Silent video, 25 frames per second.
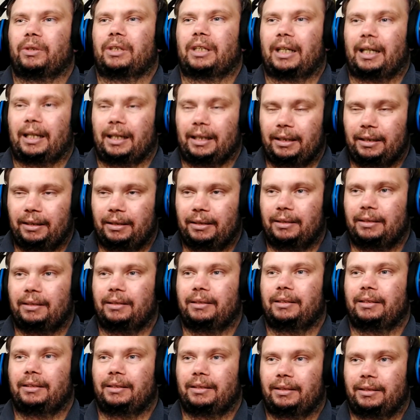Okay.
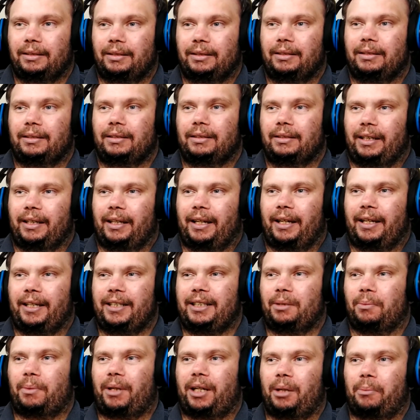
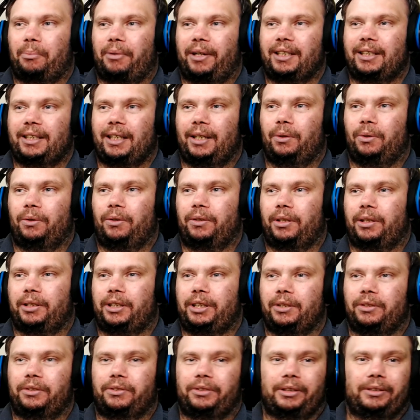He's the one who brings in all the
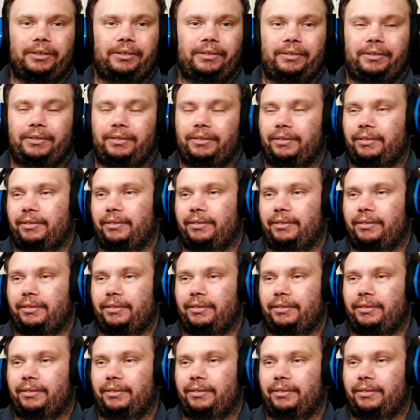children.